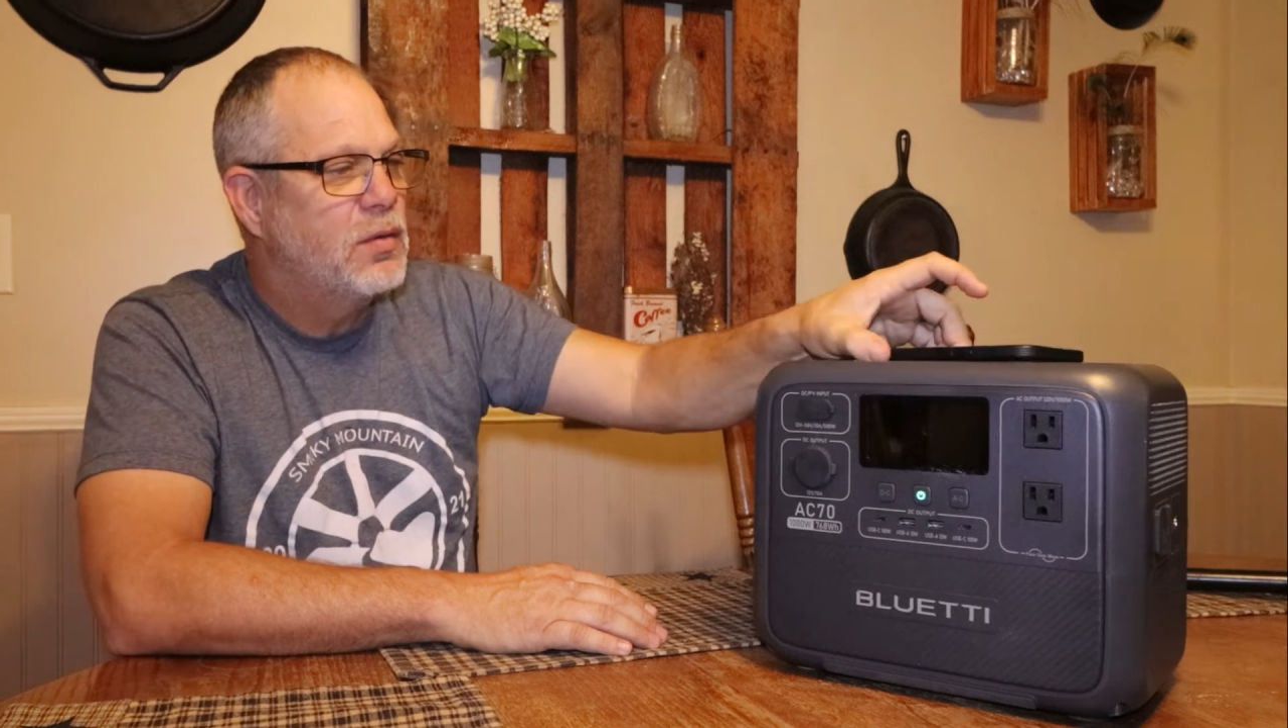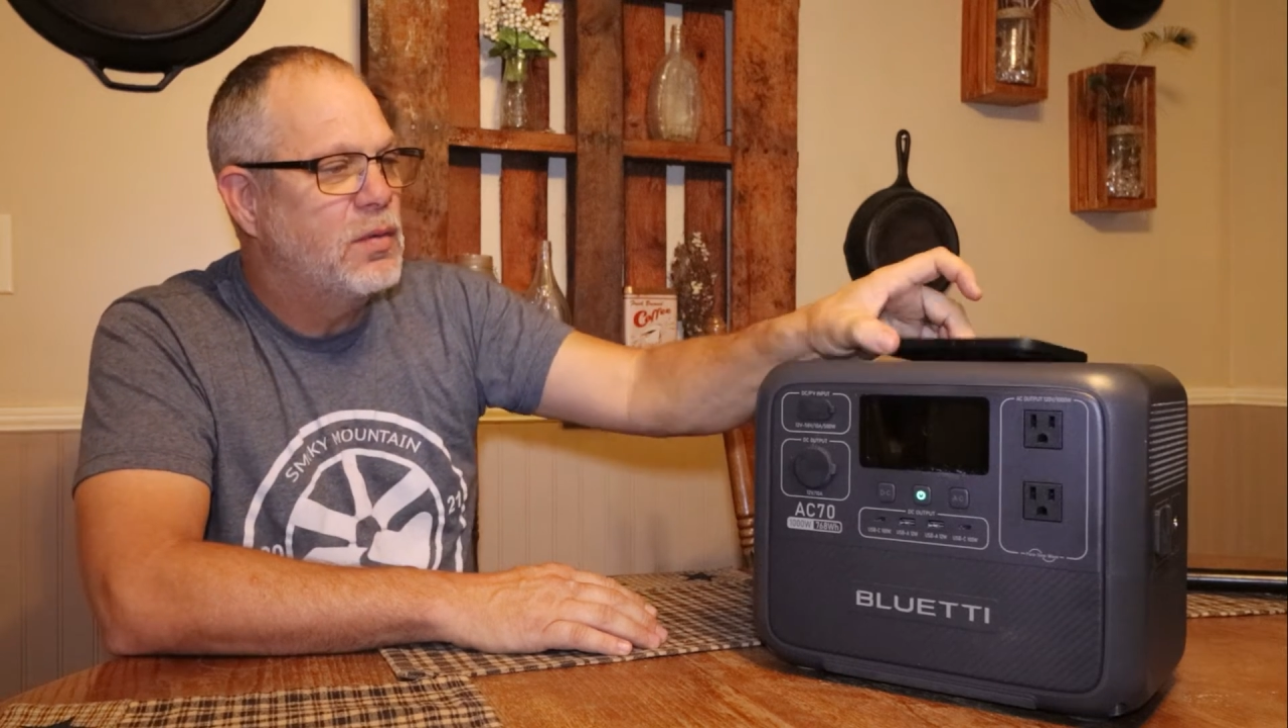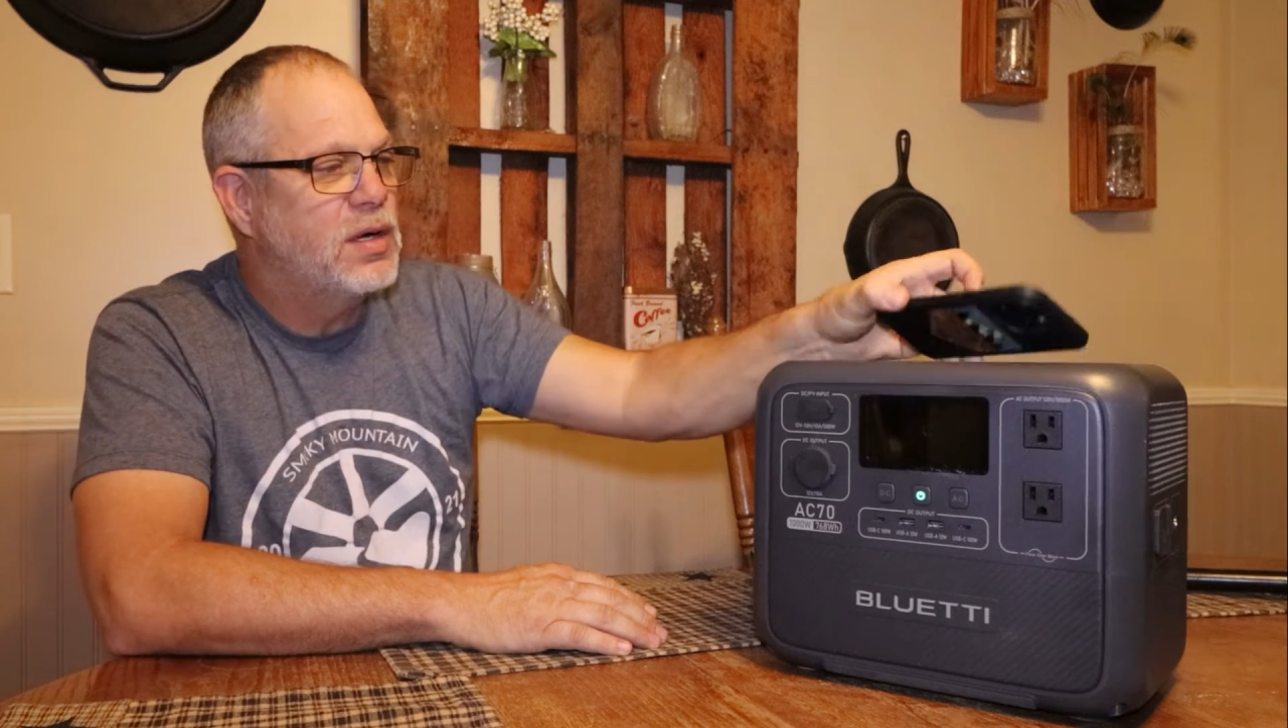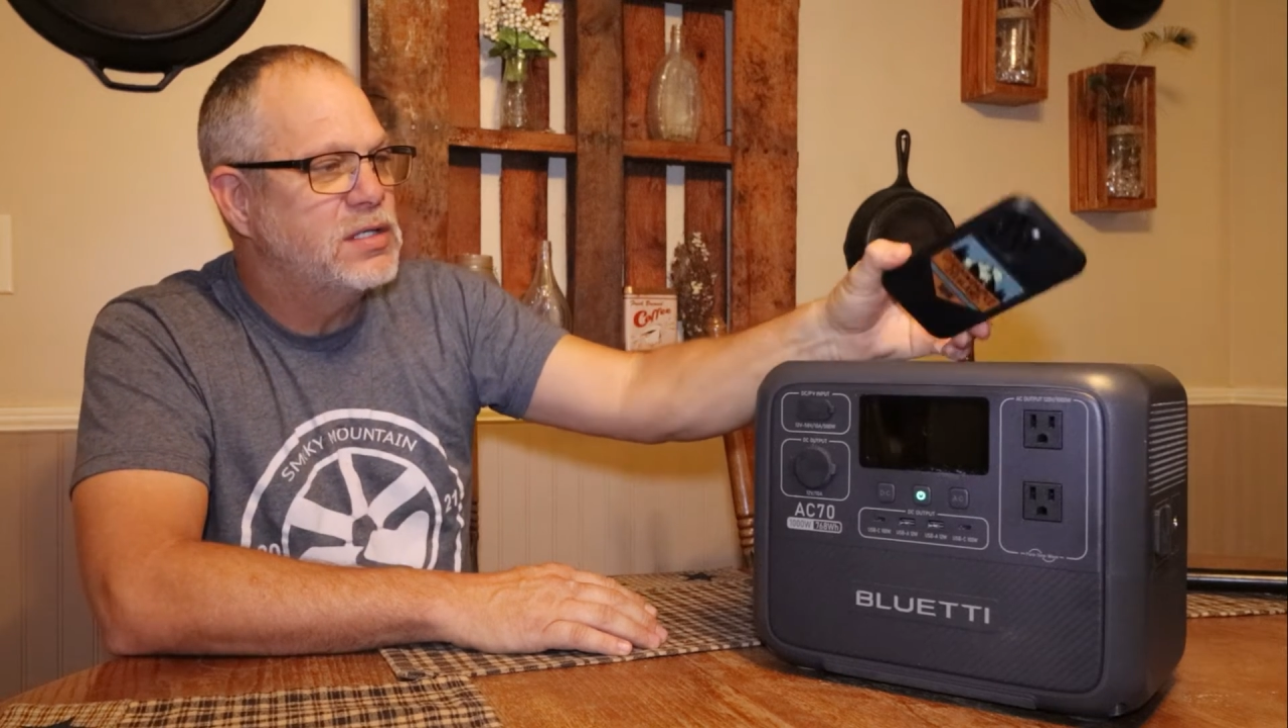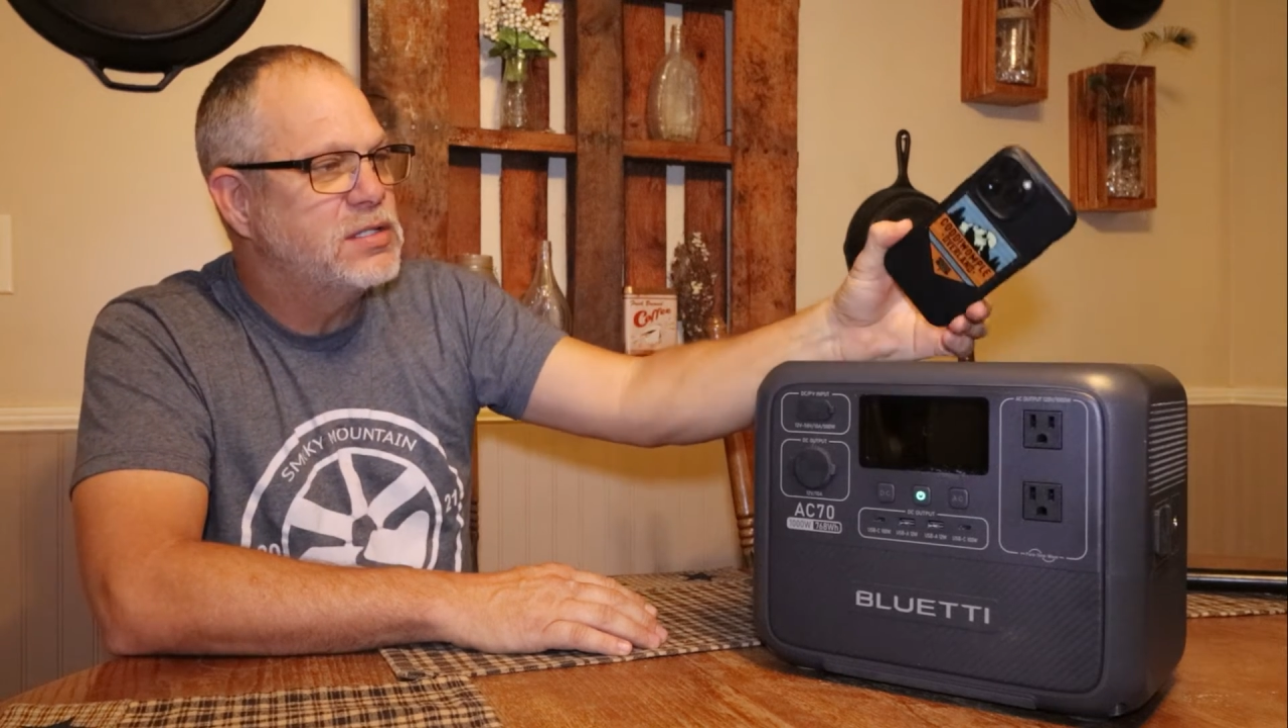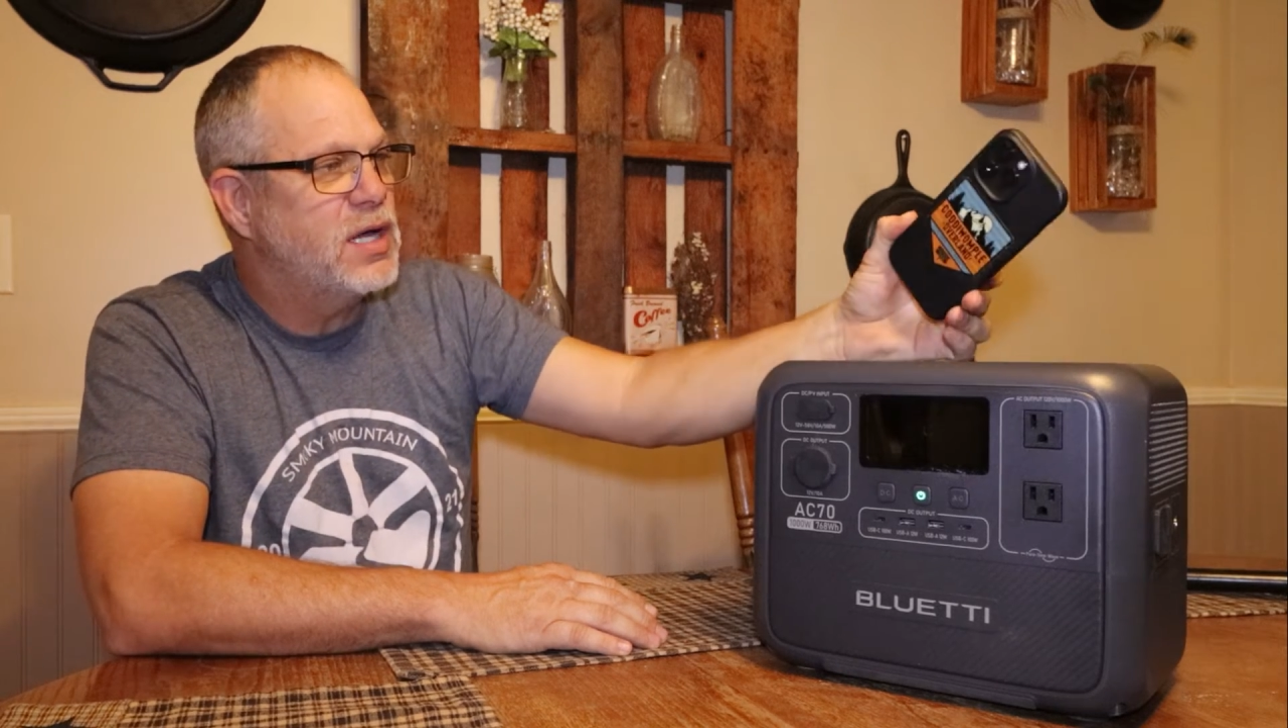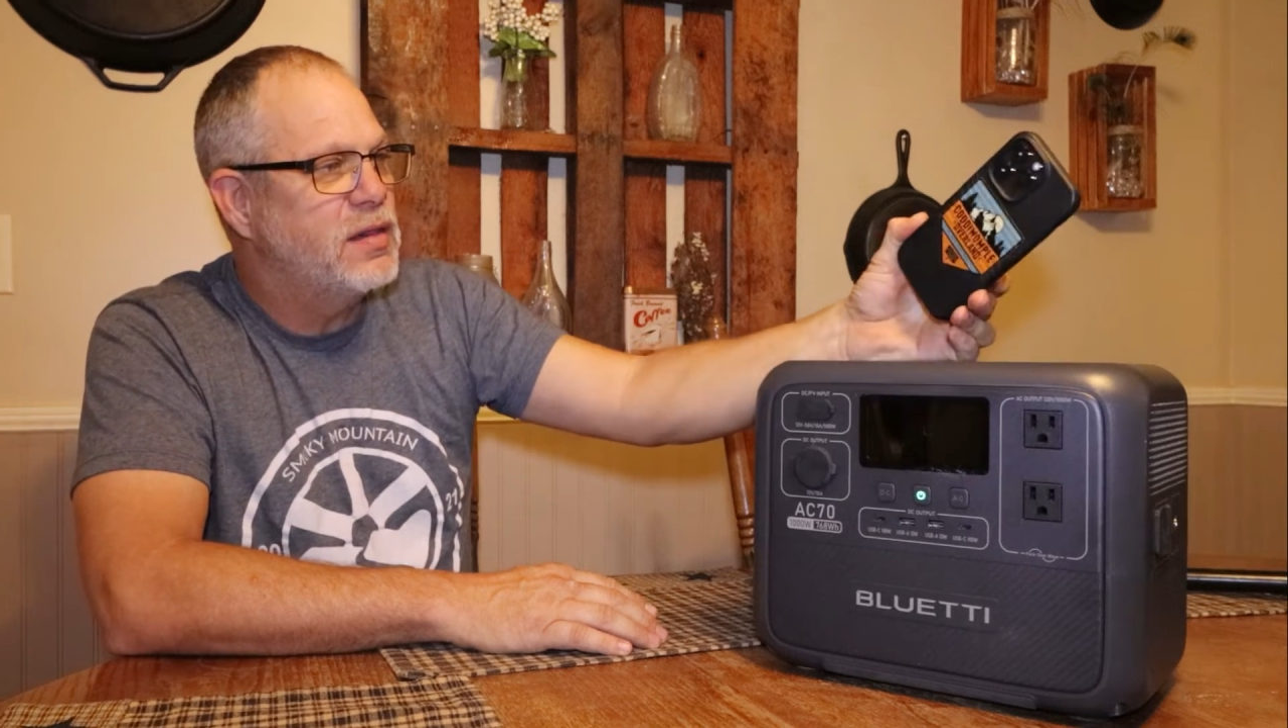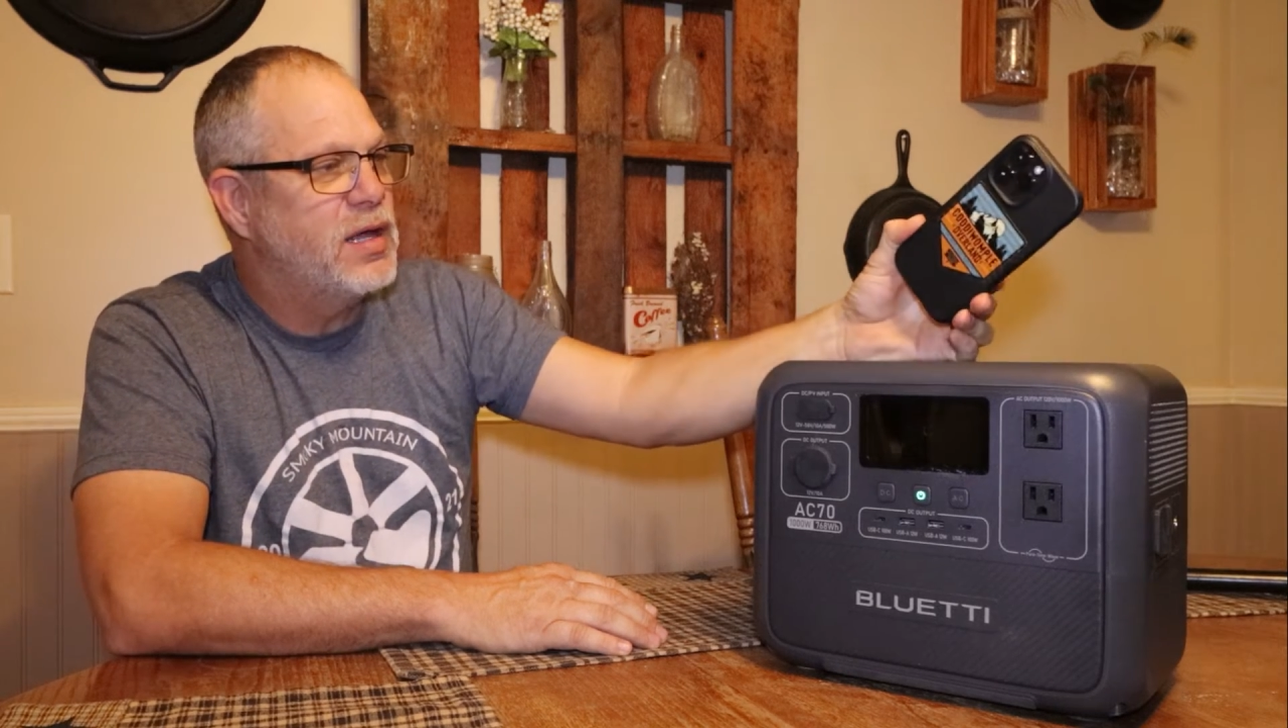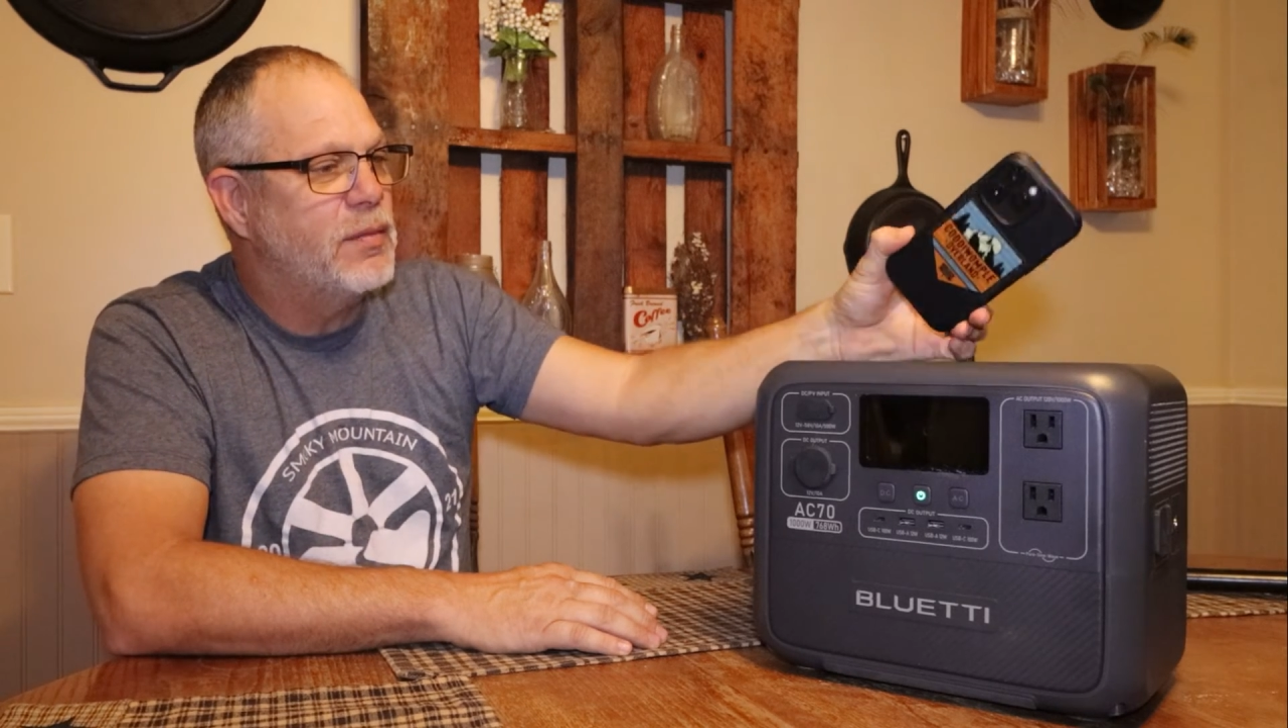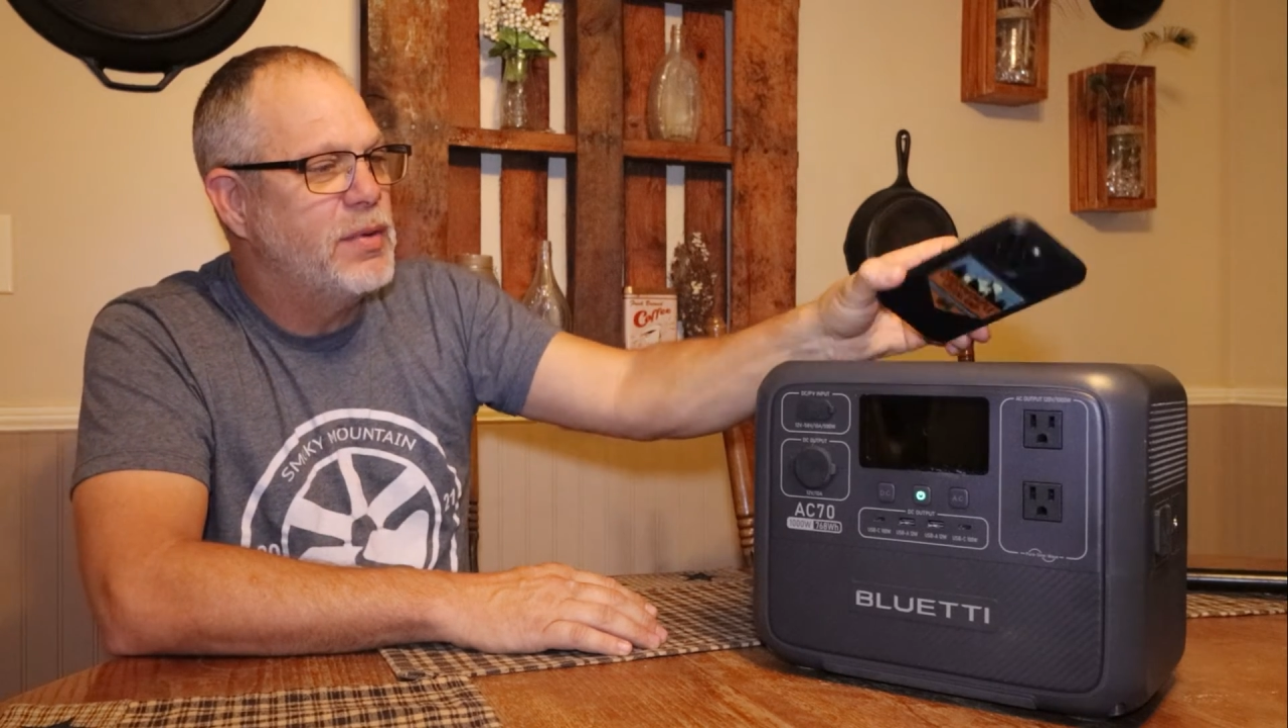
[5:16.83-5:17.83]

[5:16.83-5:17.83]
was the